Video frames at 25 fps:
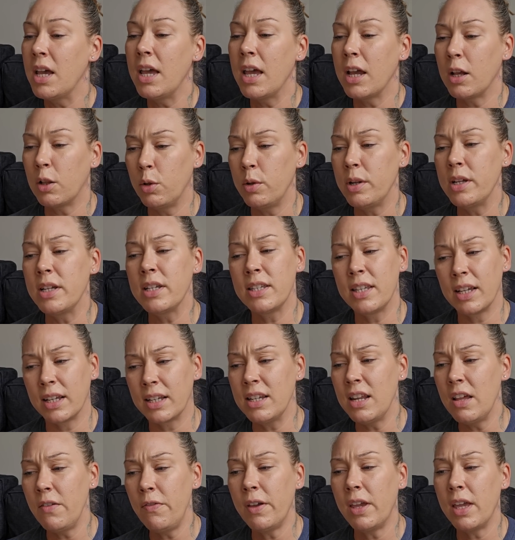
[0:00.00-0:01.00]
including
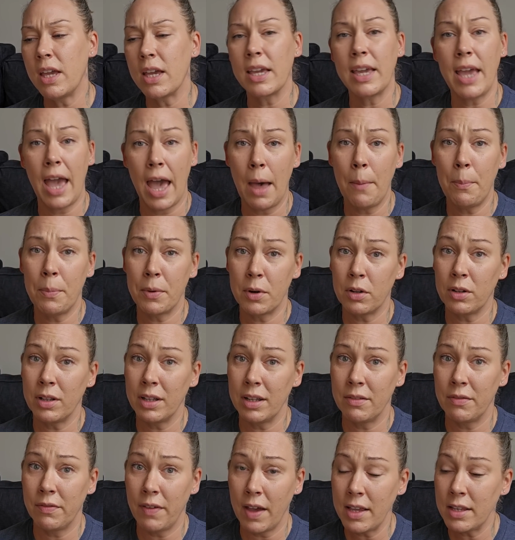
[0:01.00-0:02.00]
significant capital
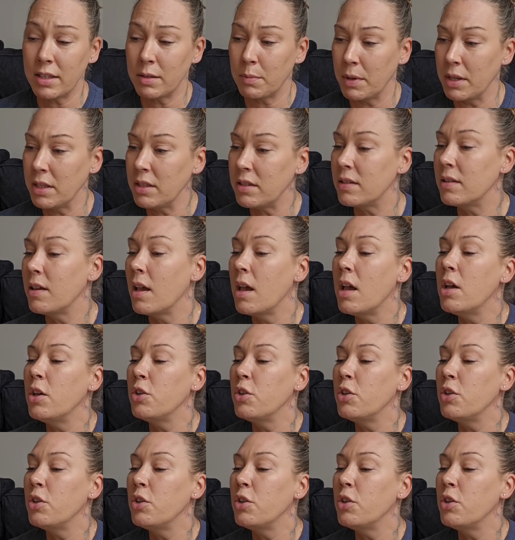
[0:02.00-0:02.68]
investments,